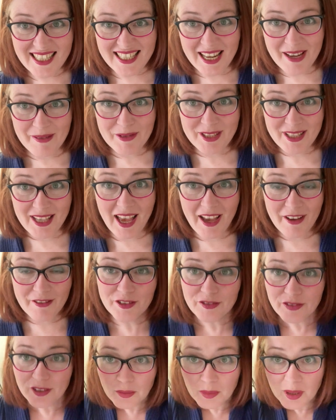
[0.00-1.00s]
up because I have
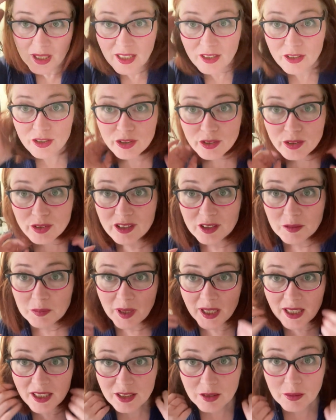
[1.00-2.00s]
to film an intro,
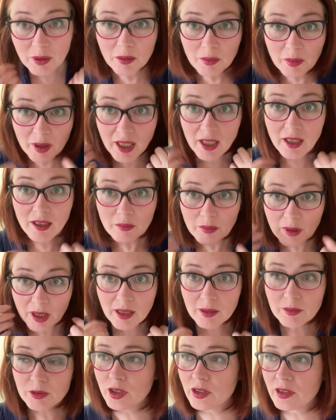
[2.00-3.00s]
especially when my hair and
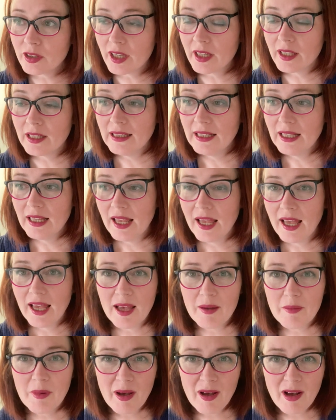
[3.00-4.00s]
makeup's all done.
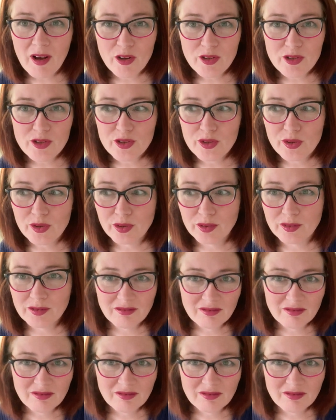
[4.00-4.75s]
I also,